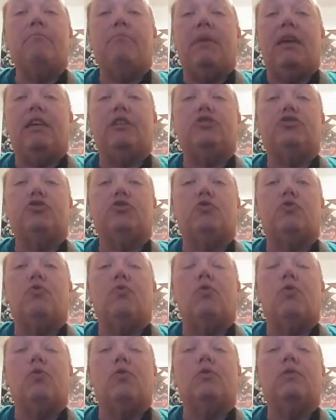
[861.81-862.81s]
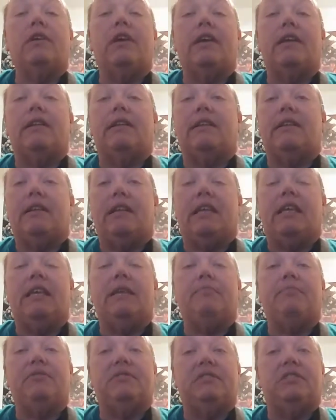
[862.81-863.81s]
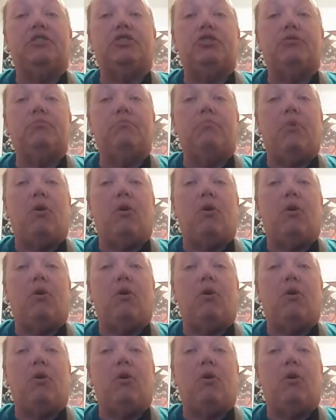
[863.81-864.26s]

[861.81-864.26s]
major chord in an E position